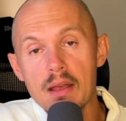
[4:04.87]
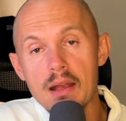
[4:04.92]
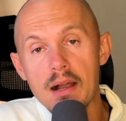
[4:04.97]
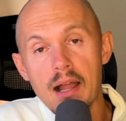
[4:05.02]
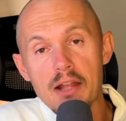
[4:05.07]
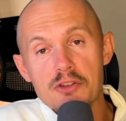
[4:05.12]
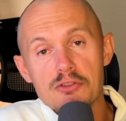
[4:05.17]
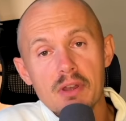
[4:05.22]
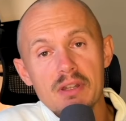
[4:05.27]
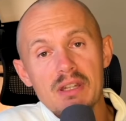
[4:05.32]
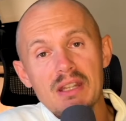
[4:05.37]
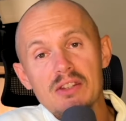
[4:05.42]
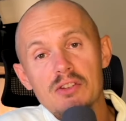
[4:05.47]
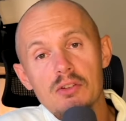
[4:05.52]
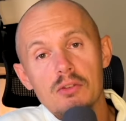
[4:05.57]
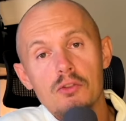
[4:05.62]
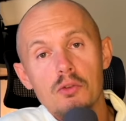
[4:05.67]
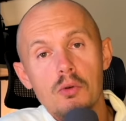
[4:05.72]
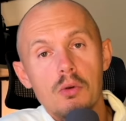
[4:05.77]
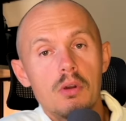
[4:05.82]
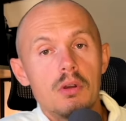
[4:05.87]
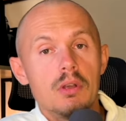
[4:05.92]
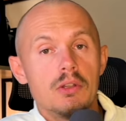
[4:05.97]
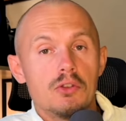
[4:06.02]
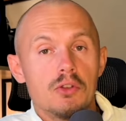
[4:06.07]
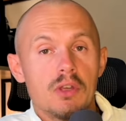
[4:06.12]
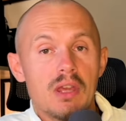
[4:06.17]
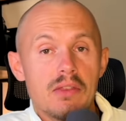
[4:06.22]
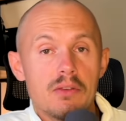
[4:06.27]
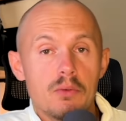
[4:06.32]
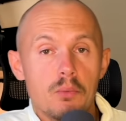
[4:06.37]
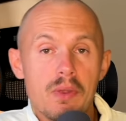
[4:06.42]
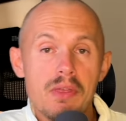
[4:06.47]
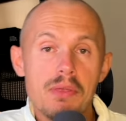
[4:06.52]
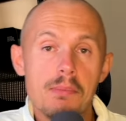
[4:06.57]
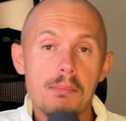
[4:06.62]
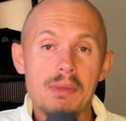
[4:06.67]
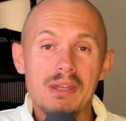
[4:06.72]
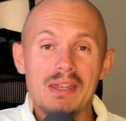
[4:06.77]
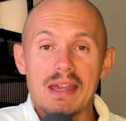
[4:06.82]
I tried the Ezone Tour together
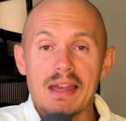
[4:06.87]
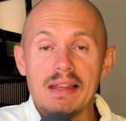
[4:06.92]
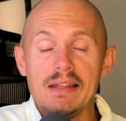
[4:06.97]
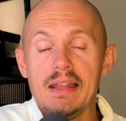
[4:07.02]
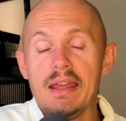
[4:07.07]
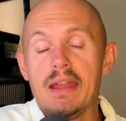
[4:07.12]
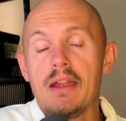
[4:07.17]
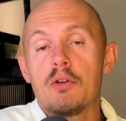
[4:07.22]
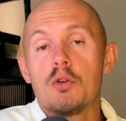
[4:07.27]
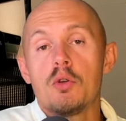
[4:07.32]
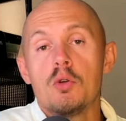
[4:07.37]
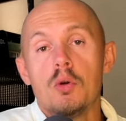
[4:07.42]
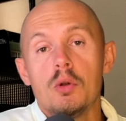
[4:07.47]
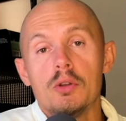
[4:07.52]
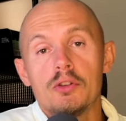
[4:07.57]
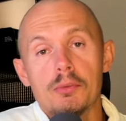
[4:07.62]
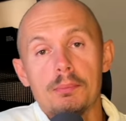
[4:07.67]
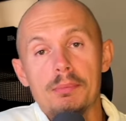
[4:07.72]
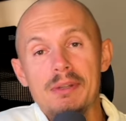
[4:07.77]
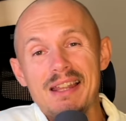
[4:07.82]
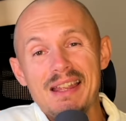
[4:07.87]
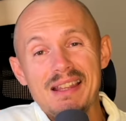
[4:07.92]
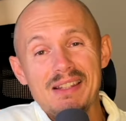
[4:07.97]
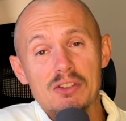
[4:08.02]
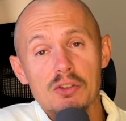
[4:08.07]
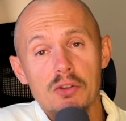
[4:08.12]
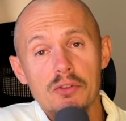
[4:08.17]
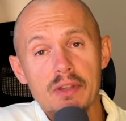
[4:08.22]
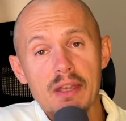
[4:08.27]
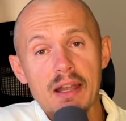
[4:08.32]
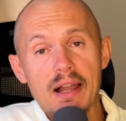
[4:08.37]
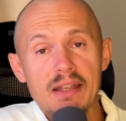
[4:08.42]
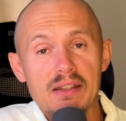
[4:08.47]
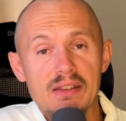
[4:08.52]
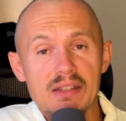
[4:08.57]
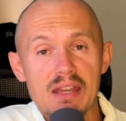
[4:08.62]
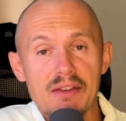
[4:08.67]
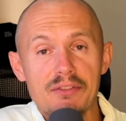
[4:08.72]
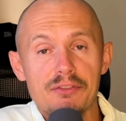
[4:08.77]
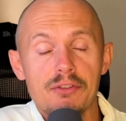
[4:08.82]
with Miguel here, who also plays on the
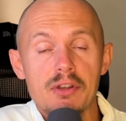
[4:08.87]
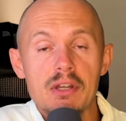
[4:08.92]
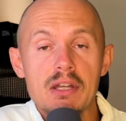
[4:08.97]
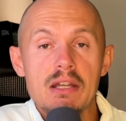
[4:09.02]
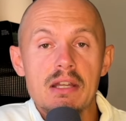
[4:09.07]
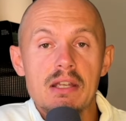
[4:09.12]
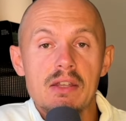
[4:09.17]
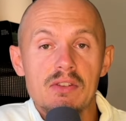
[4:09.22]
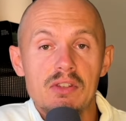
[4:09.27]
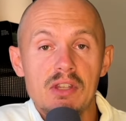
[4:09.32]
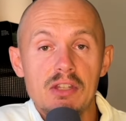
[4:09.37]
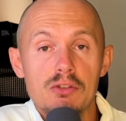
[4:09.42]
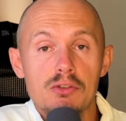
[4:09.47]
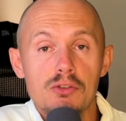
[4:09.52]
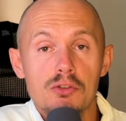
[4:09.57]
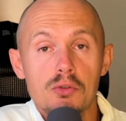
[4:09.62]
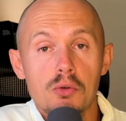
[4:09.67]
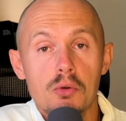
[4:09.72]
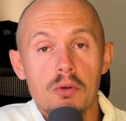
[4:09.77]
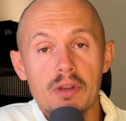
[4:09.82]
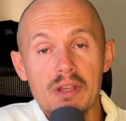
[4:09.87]
ITF Seniors Tour.